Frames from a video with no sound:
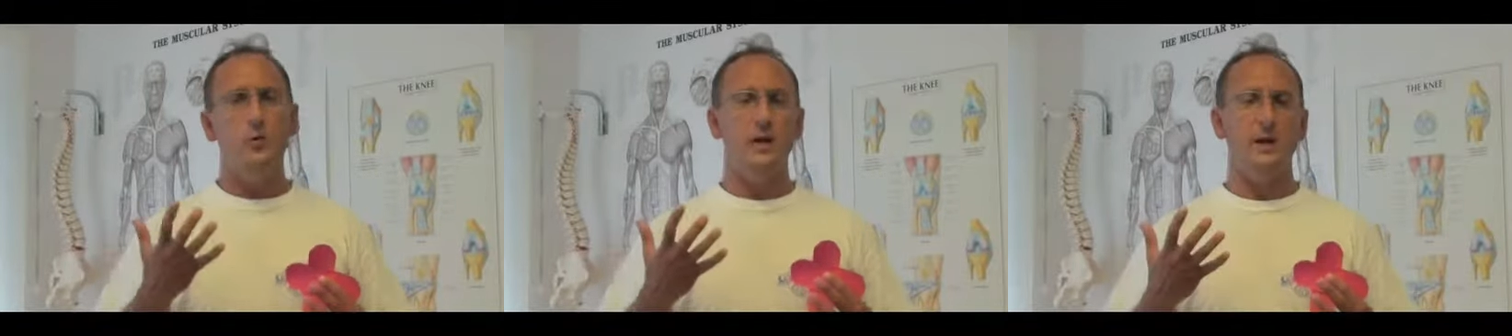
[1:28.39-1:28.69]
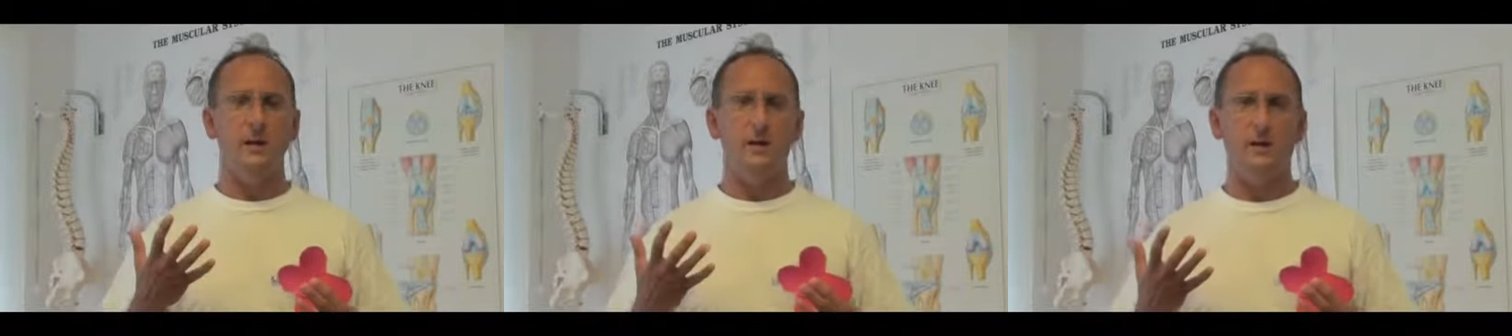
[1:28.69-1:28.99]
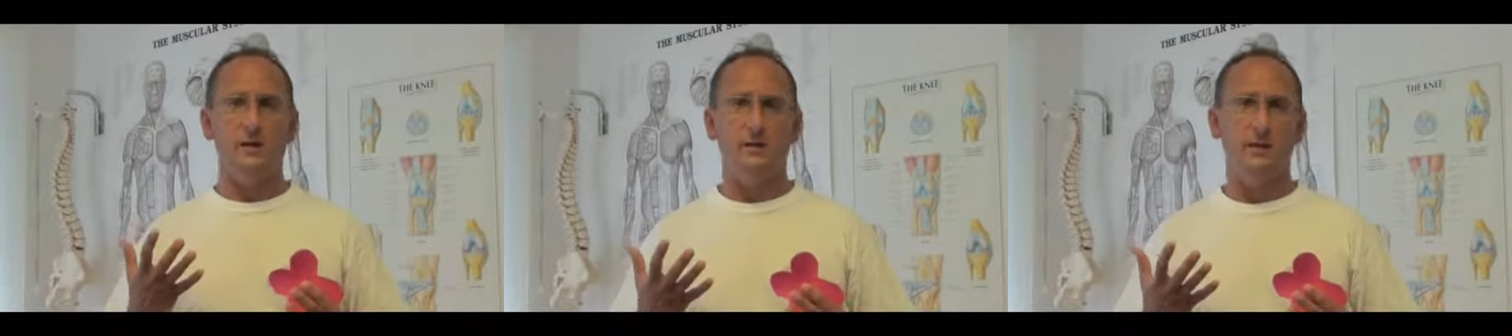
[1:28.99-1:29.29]

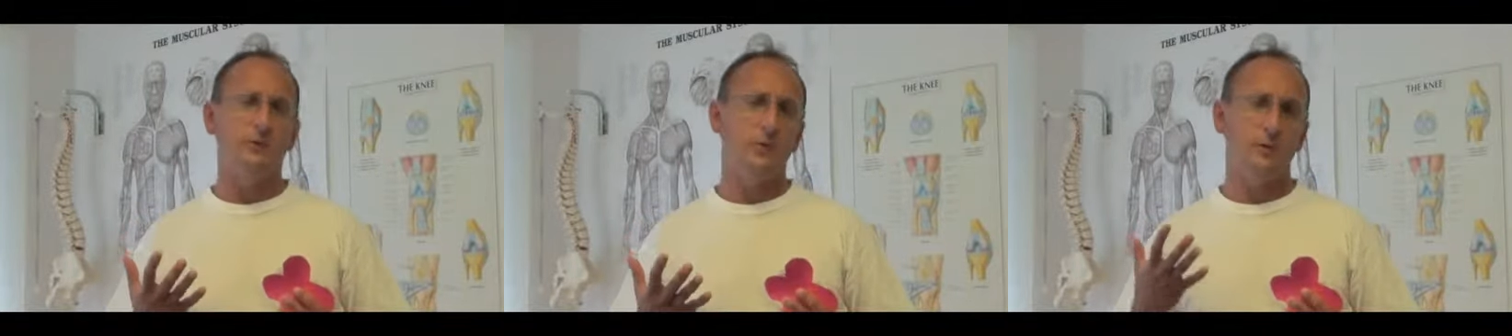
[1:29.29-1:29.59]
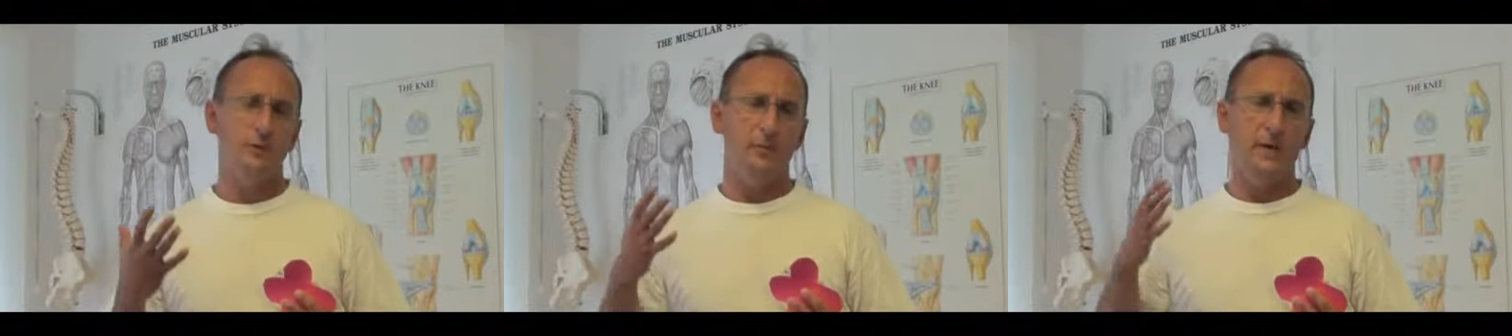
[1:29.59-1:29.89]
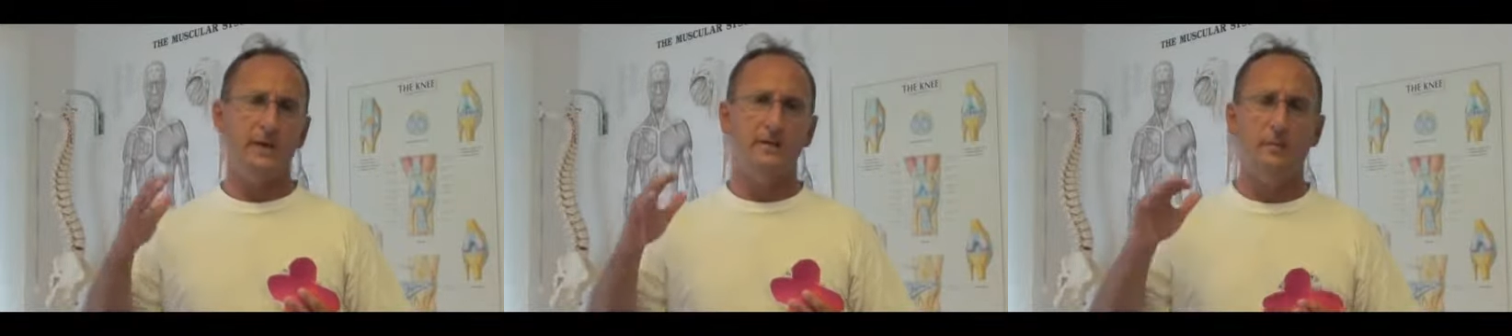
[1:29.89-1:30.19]
and that will
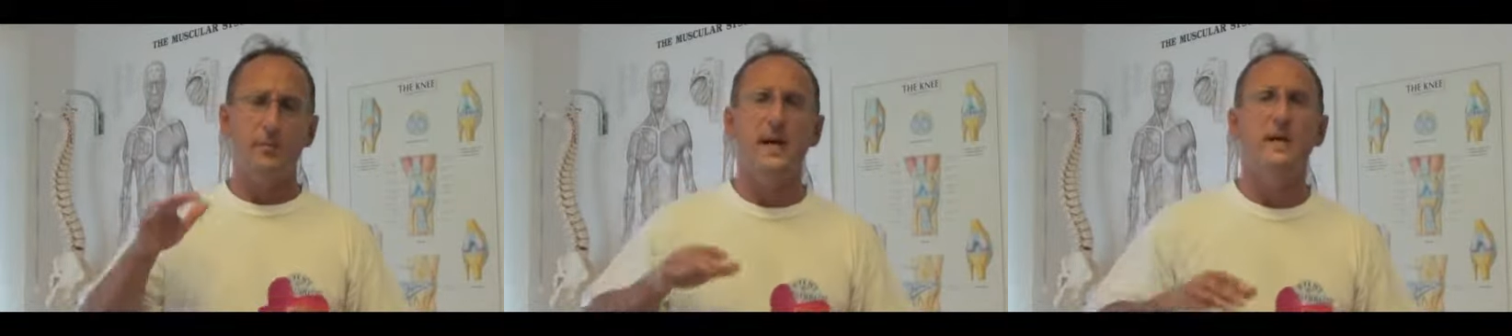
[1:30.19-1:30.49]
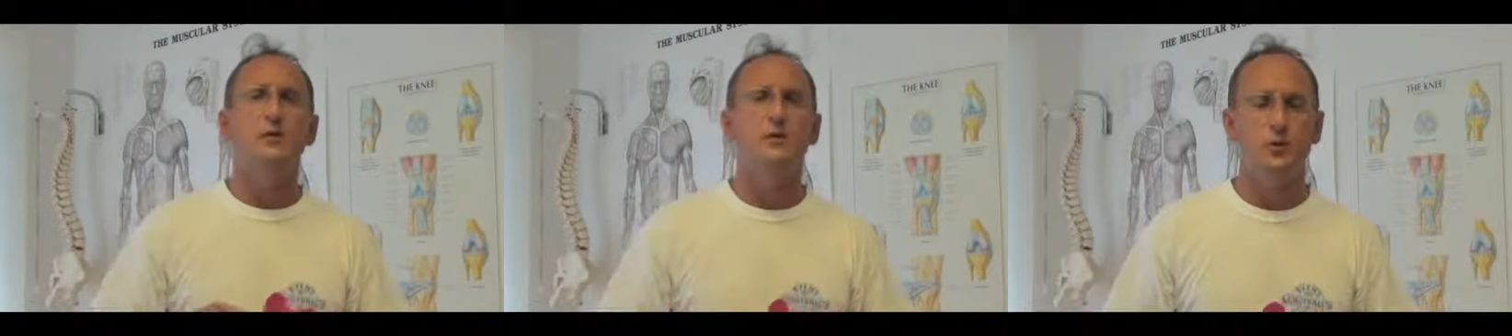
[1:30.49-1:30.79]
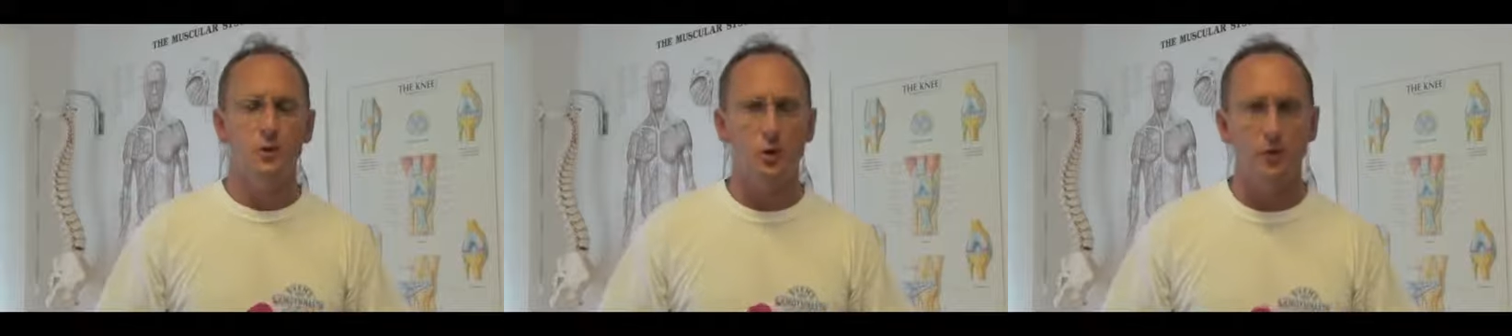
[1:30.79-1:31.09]
make the pain
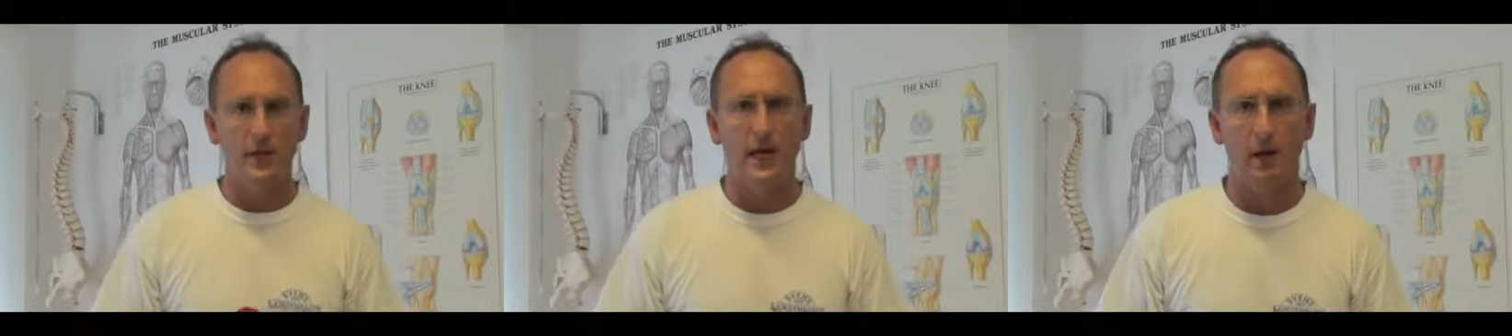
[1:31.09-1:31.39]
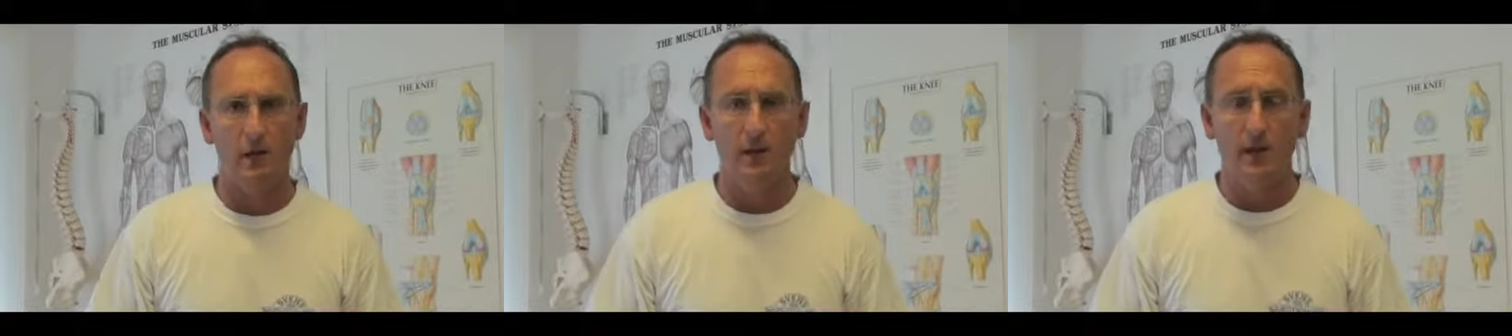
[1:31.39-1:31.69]
to go down.